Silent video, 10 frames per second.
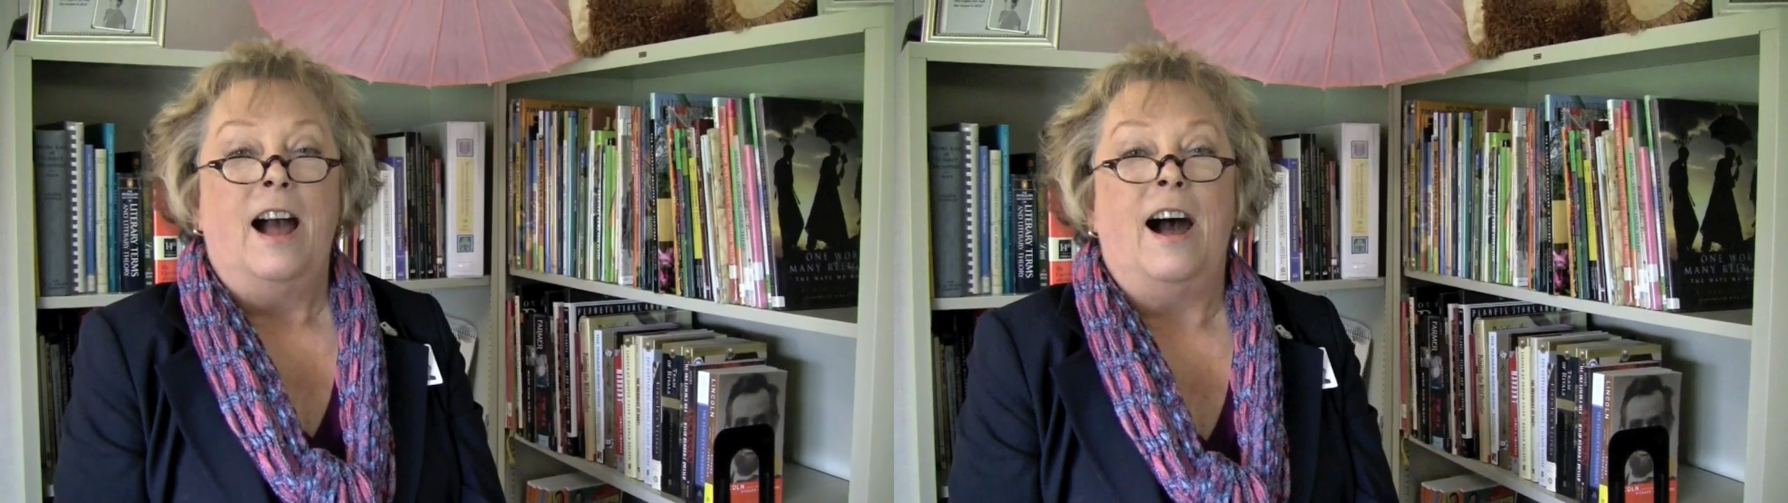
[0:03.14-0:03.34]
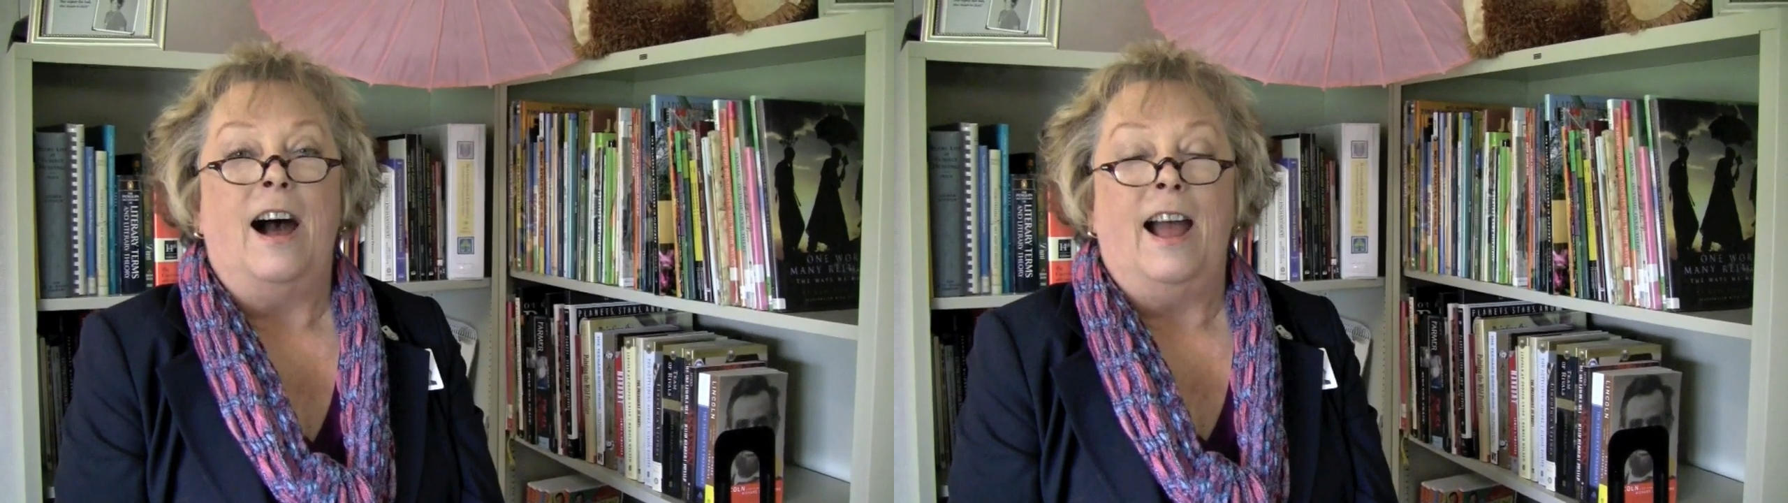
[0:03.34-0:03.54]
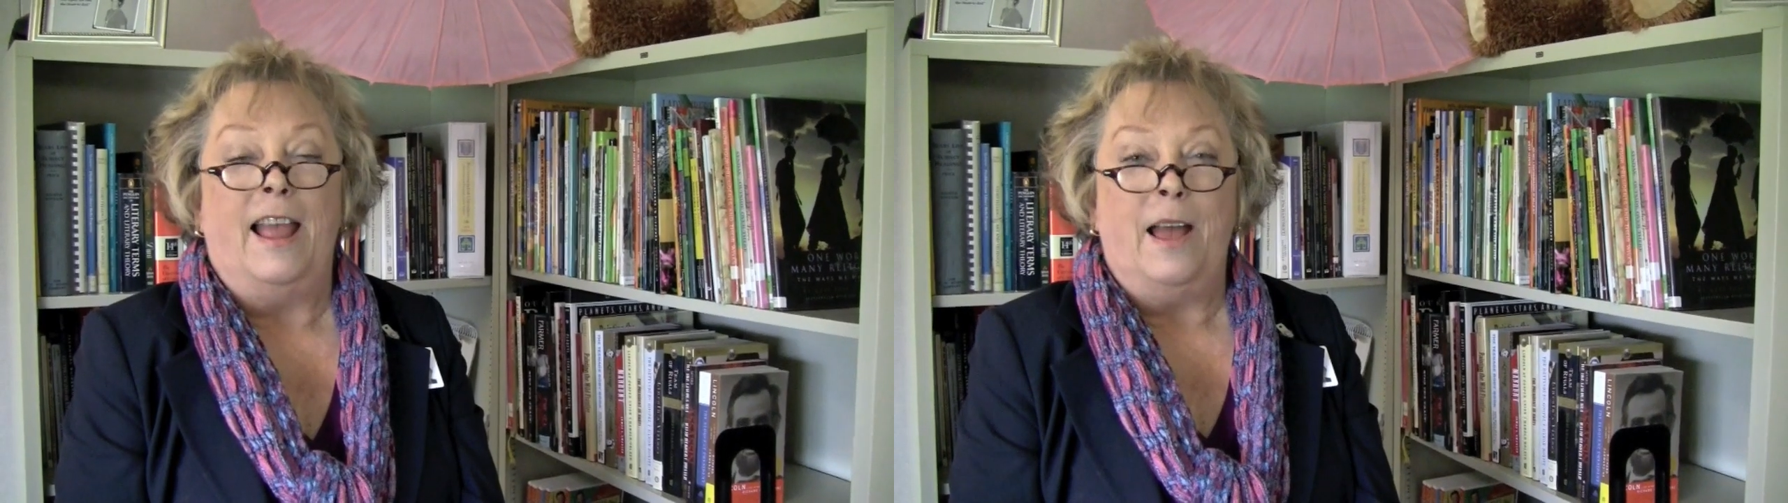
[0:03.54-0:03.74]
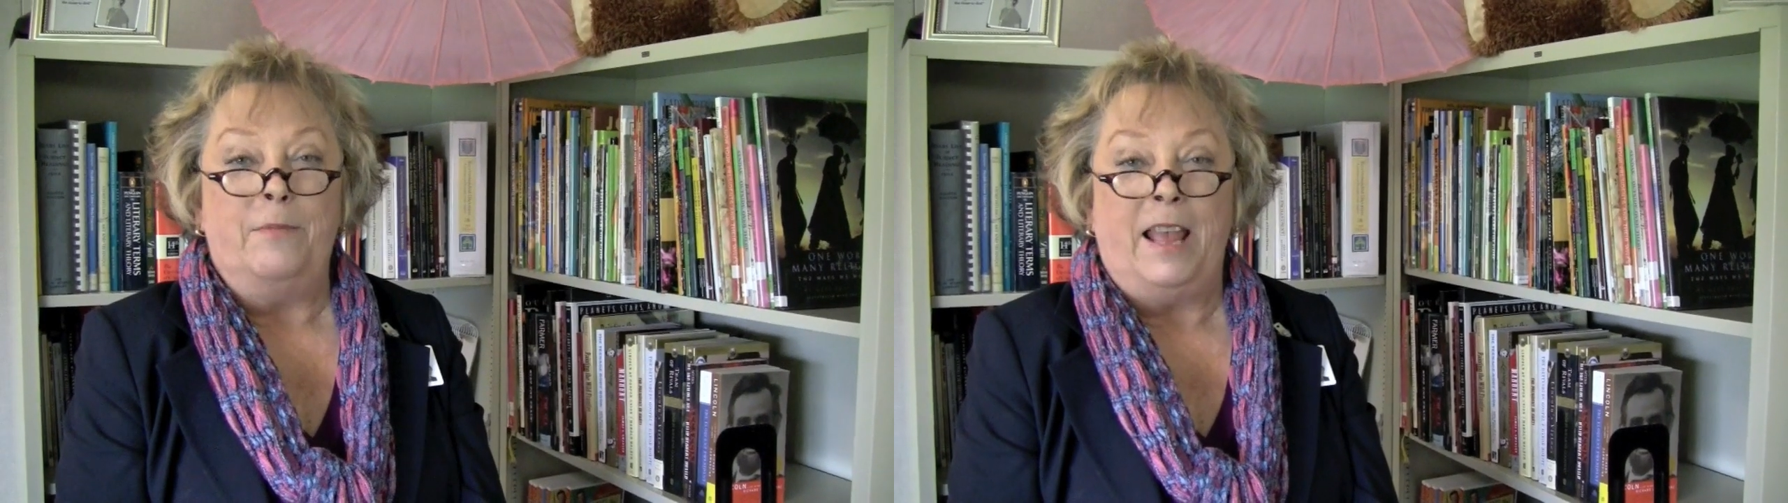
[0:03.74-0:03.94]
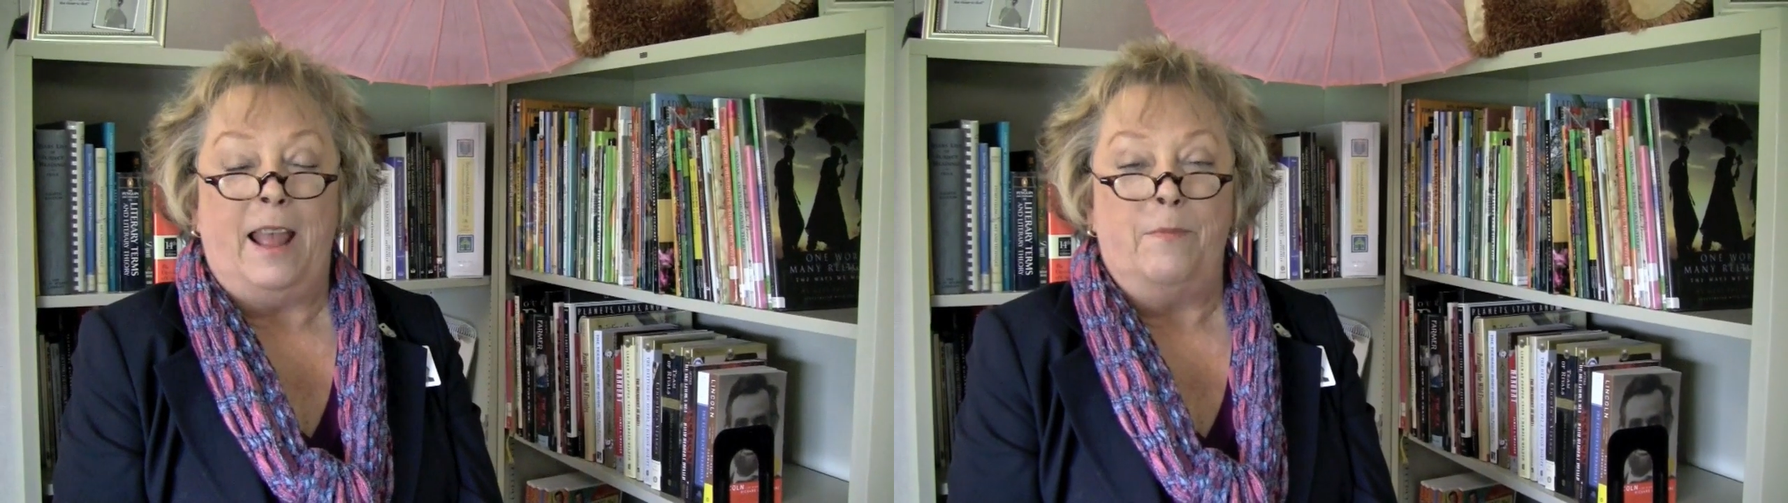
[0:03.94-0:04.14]
Hi,
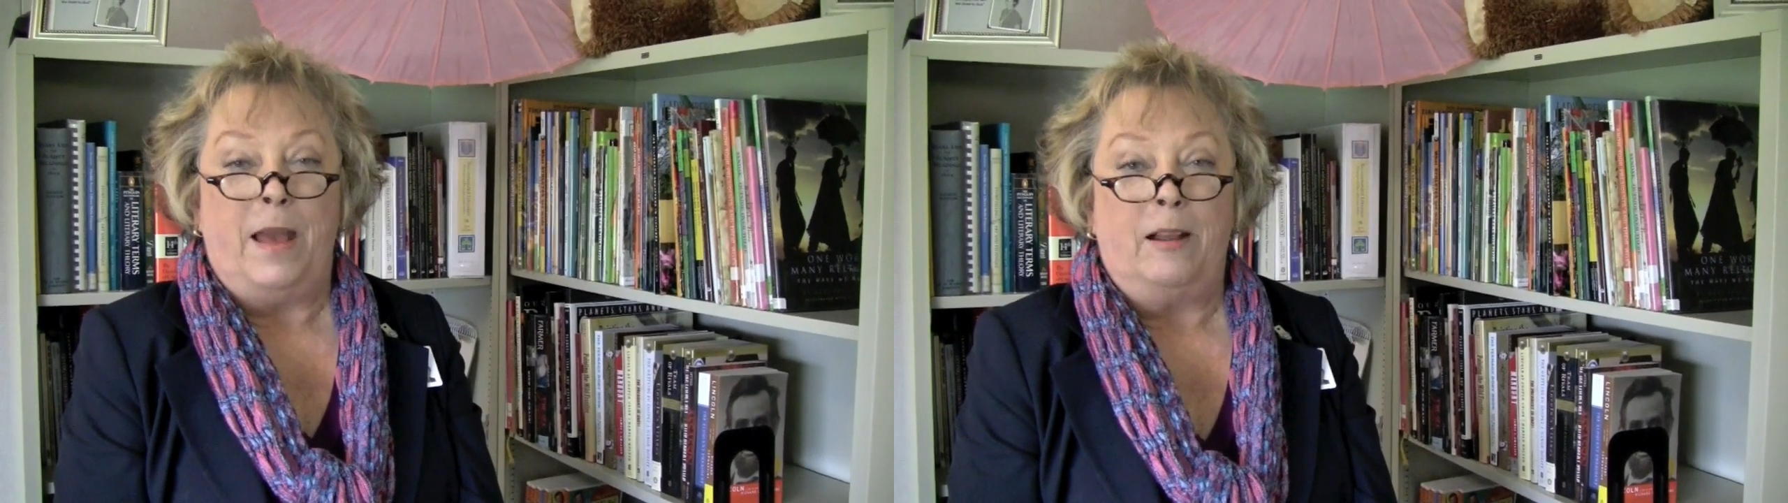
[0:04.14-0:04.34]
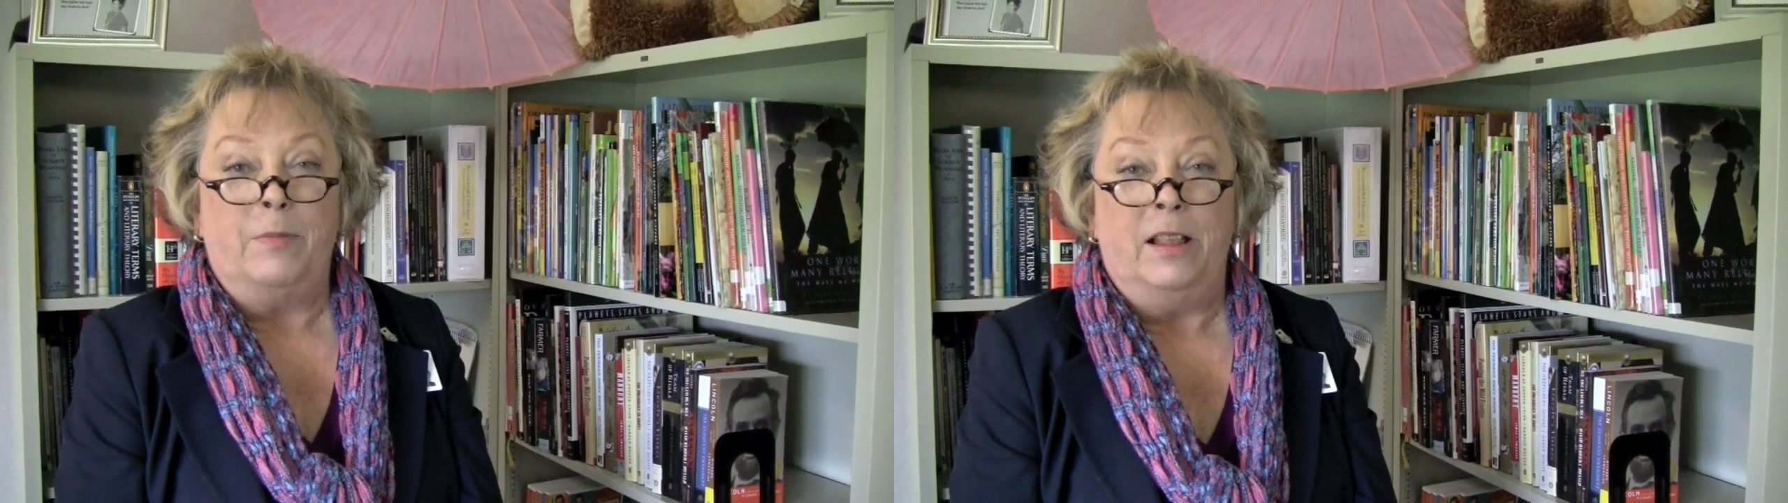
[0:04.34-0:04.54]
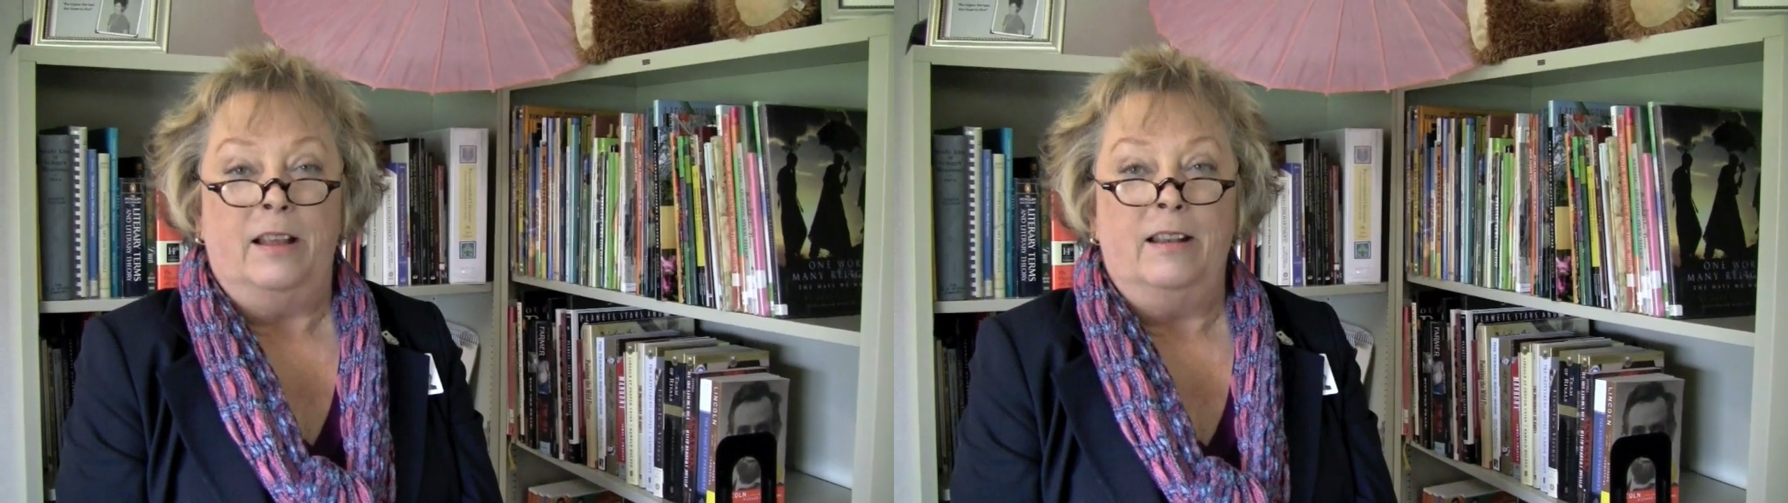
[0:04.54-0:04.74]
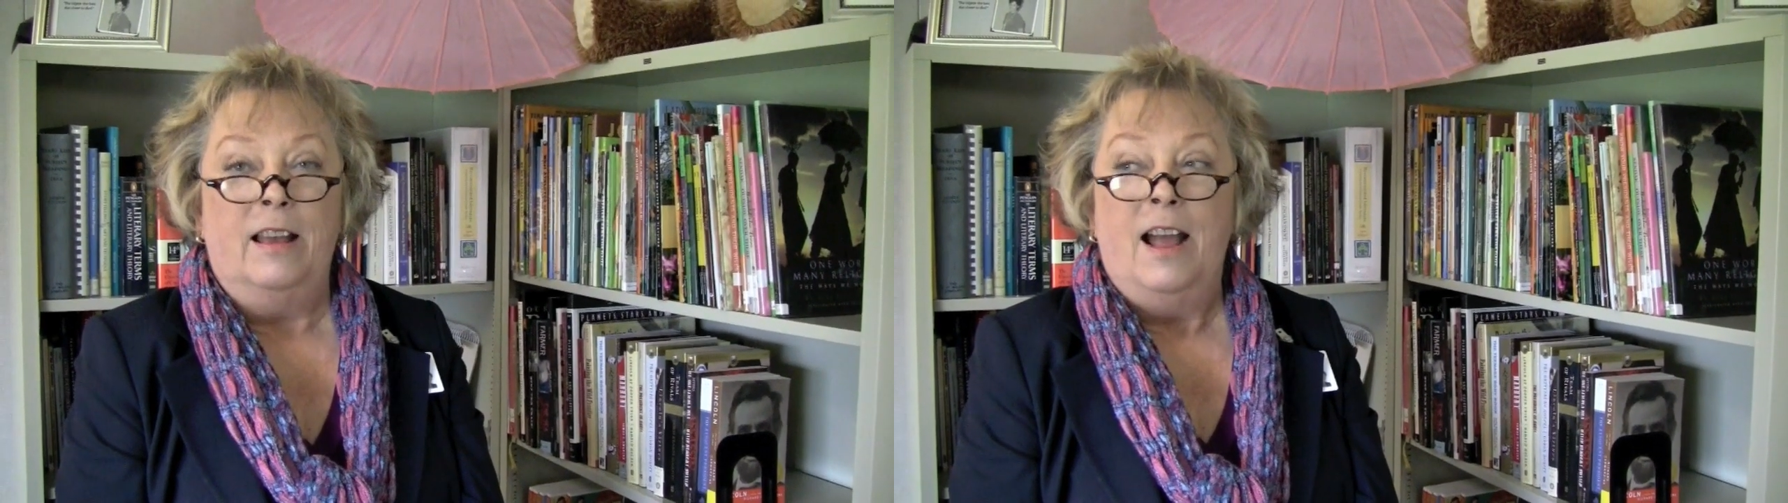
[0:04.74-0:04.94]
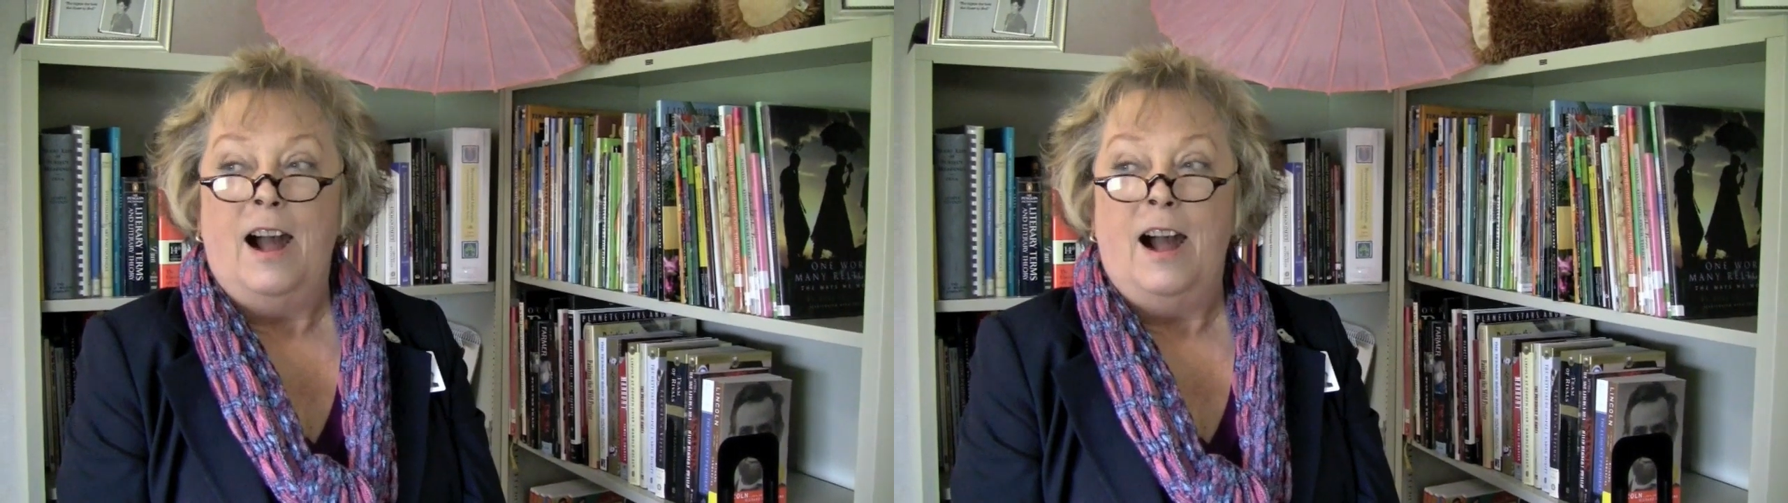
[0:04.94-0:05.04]
I'm Kate MacMillan.